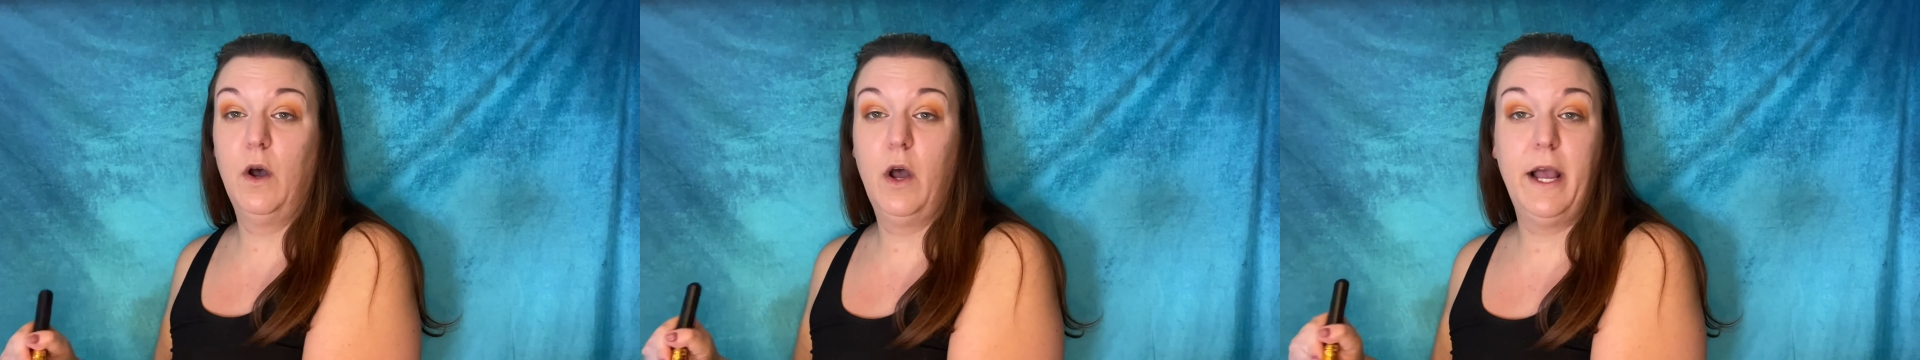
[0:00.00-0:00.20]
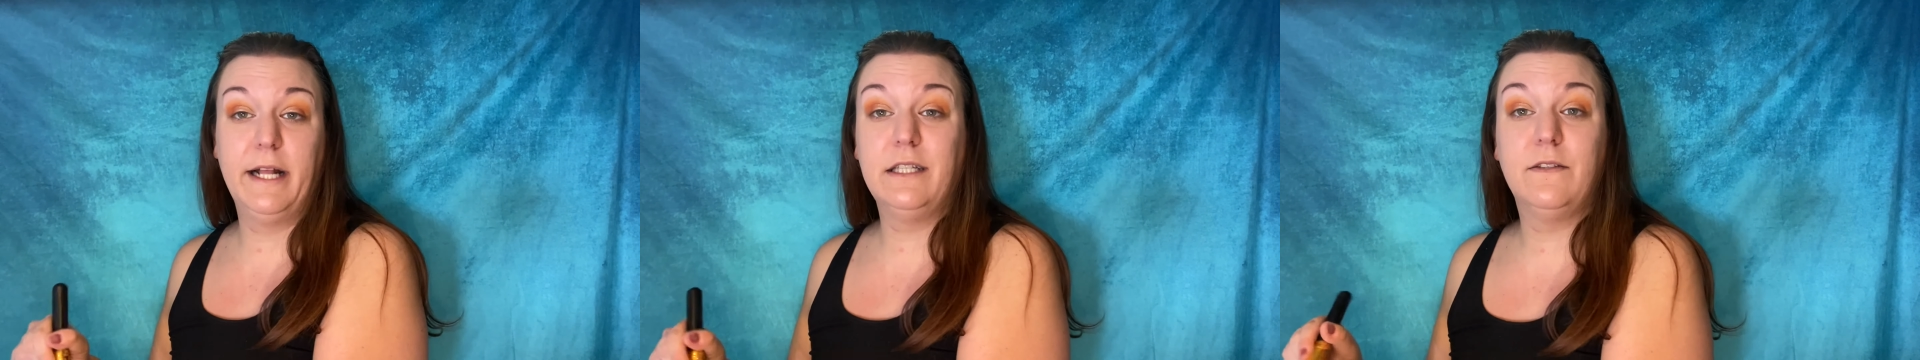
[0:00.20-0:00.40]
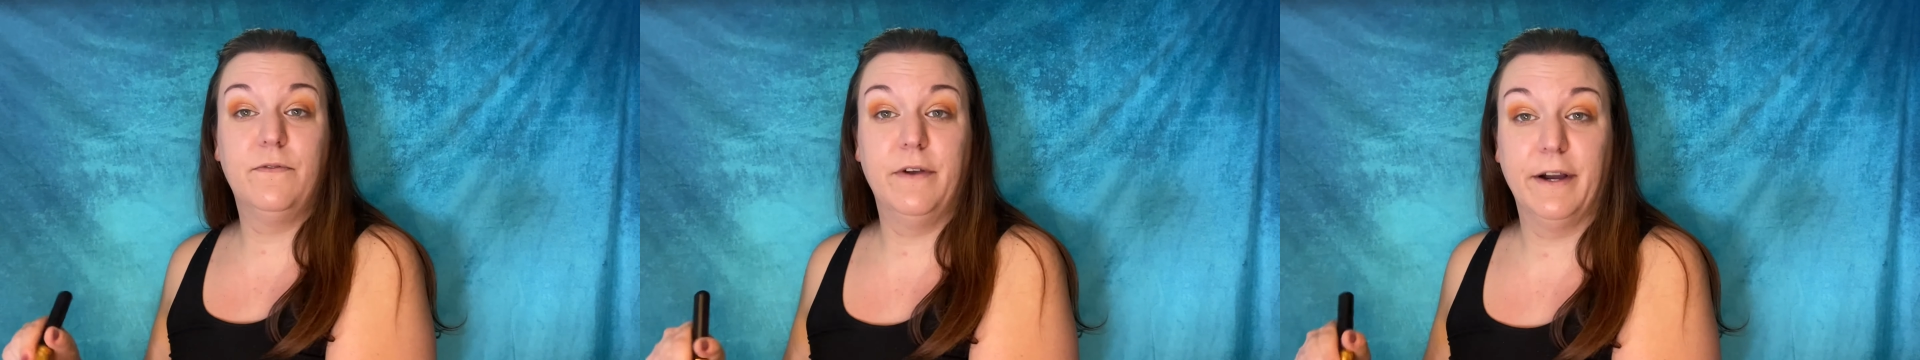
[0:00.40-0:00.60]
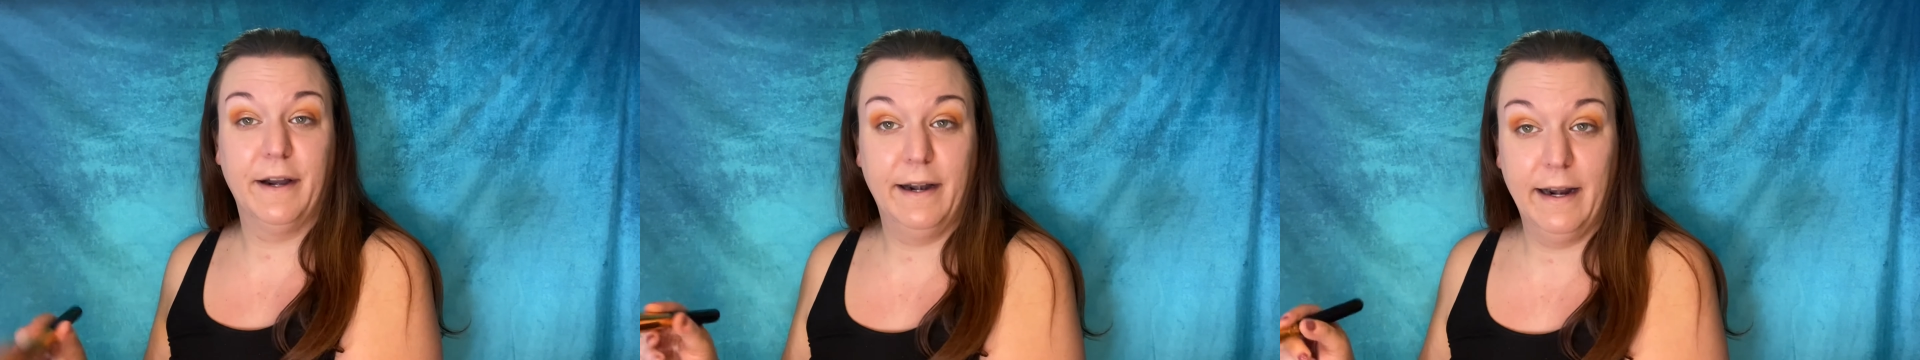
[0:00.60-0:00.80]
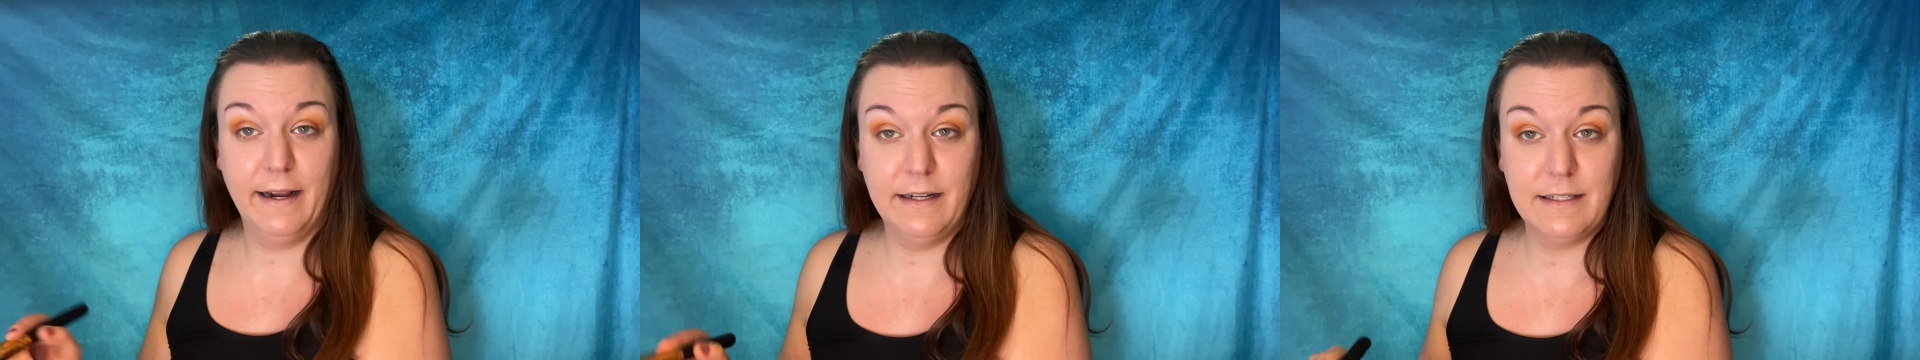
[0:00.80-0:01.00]
it's very
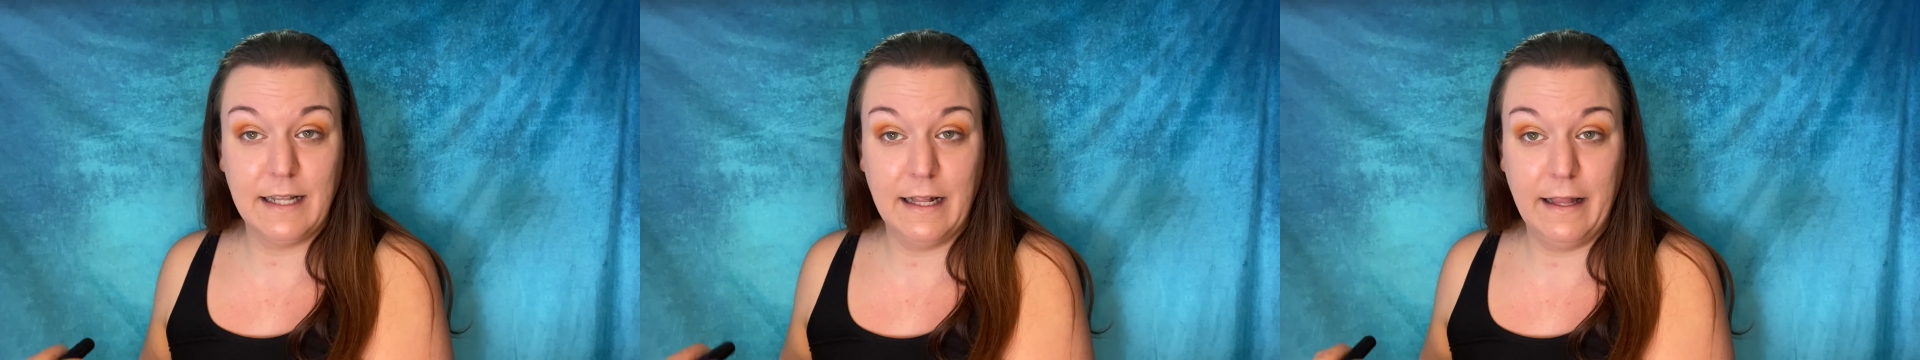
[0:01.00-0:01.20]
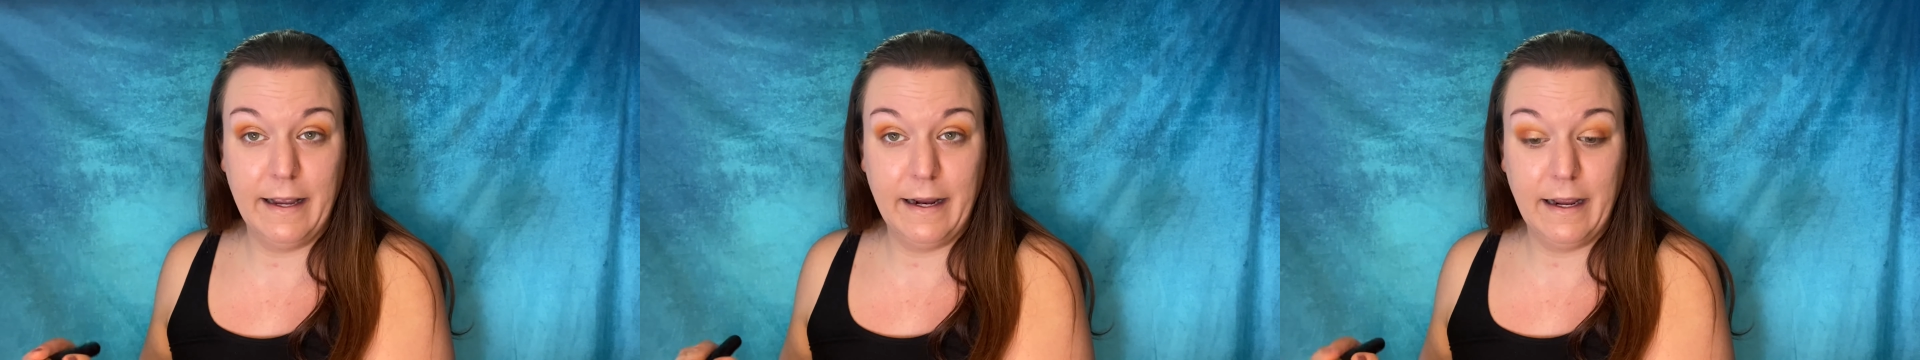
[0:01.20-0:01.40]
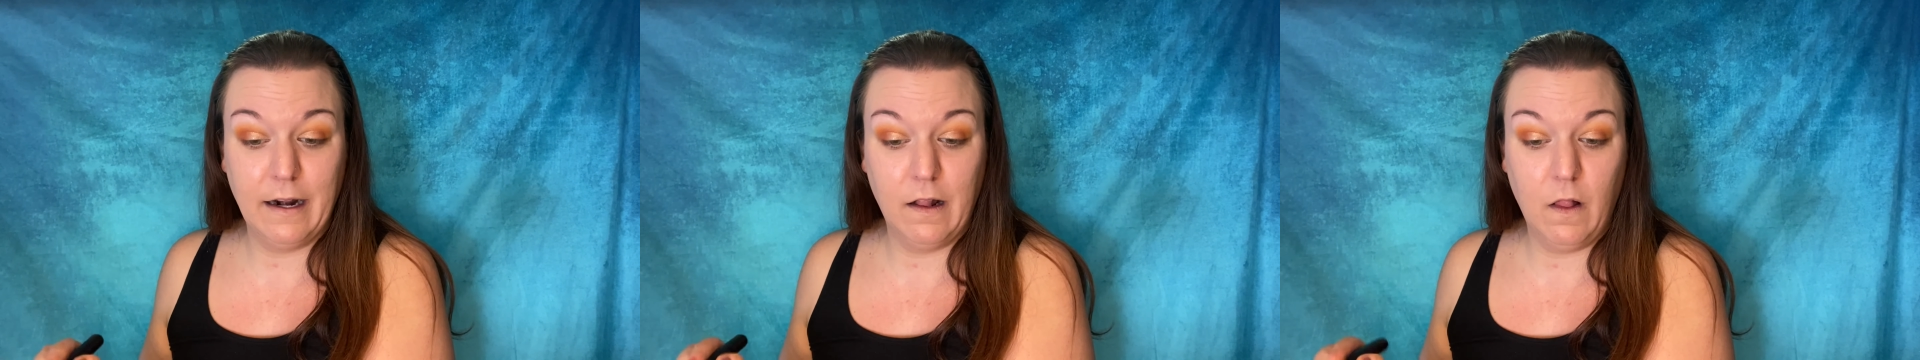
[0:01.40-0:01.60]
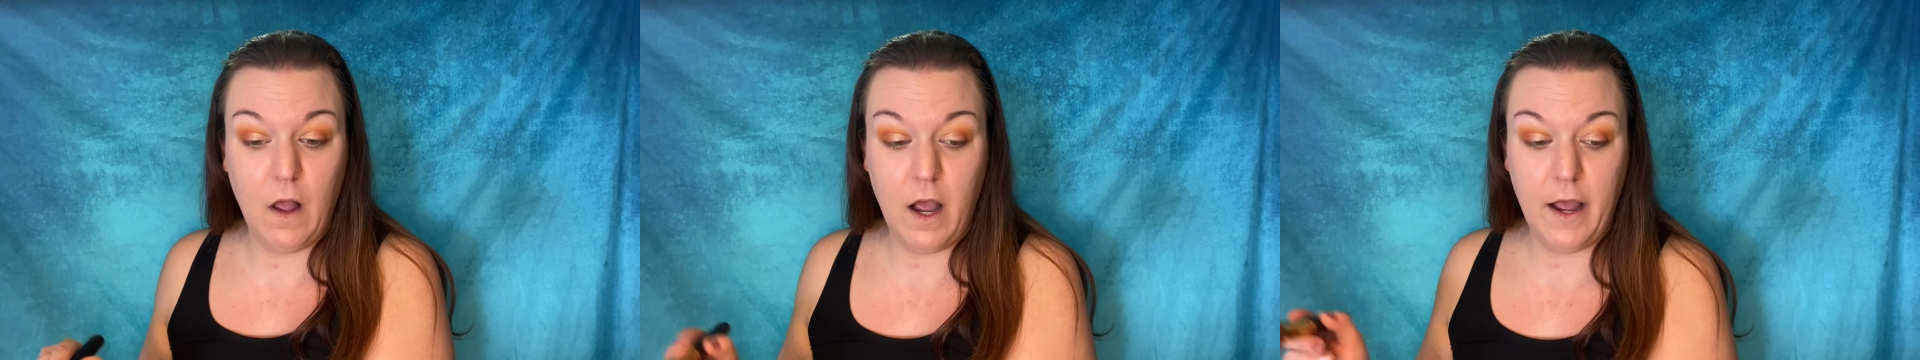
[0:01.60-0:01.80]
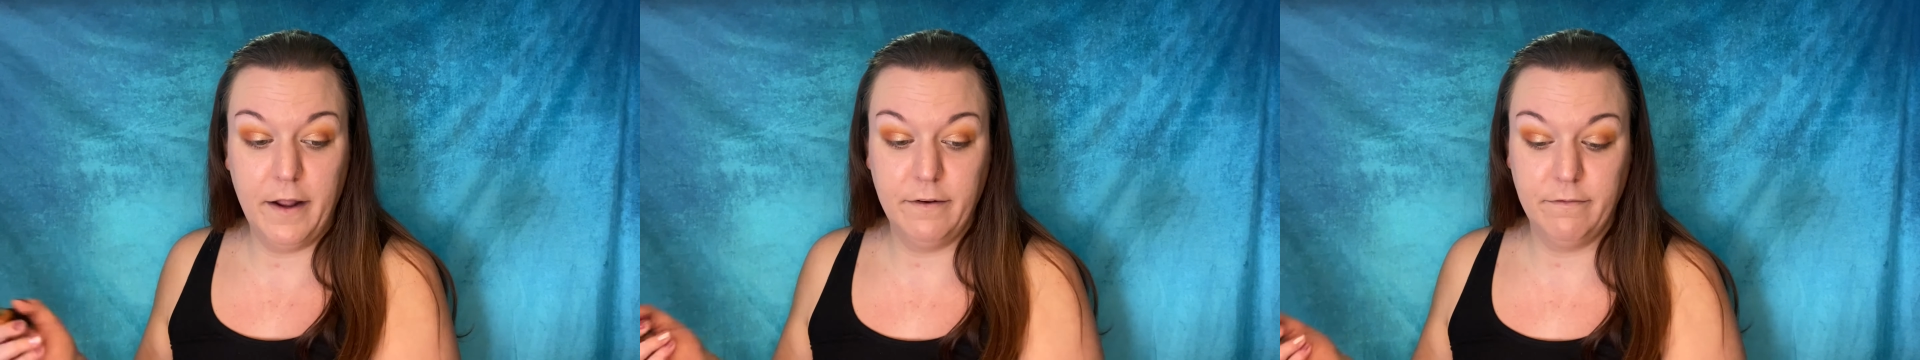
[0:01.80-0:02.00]
nice. I like it a lot.